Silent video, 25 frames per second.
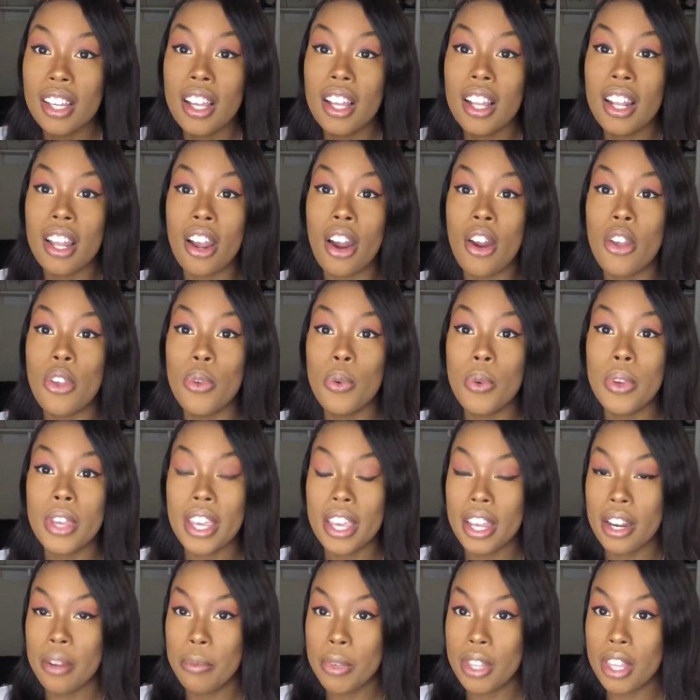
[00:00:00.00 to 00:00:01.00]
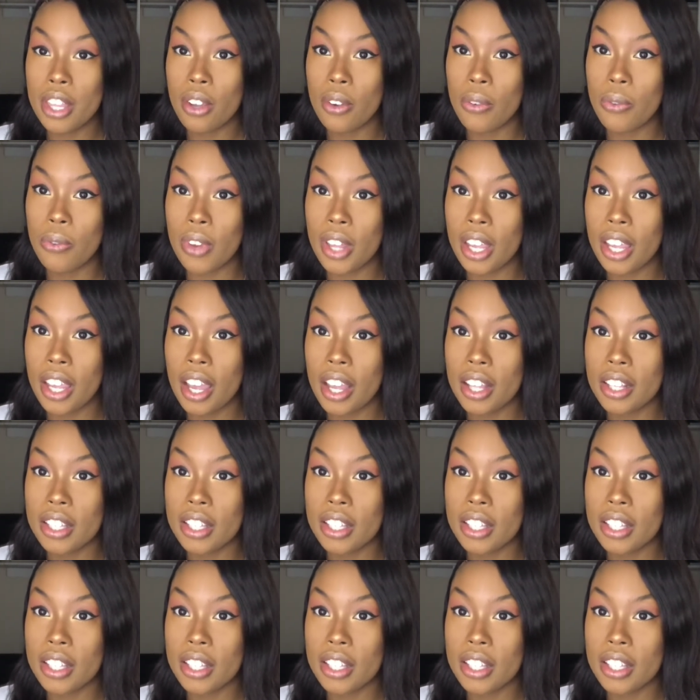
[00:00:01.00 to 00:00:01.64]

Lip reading: Like, are you kidding me that your flight got